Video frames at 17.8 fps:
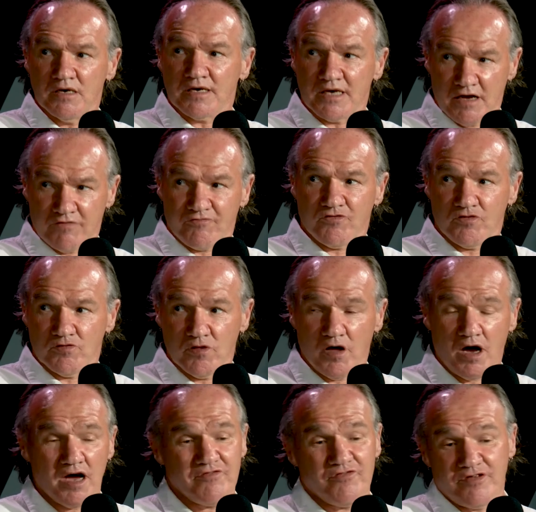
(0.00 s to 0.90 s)
get through
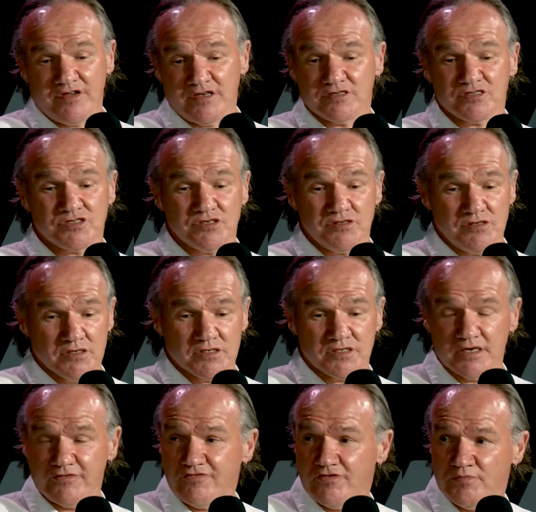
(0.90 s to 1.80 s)
life, and it's
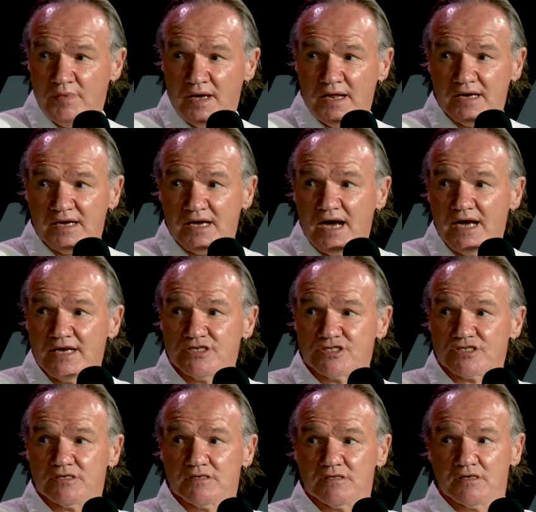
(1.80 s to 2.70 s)
usually through
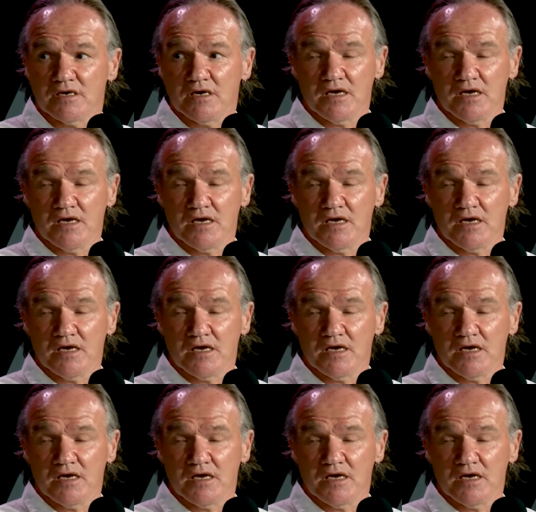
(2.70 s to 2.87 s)
medication.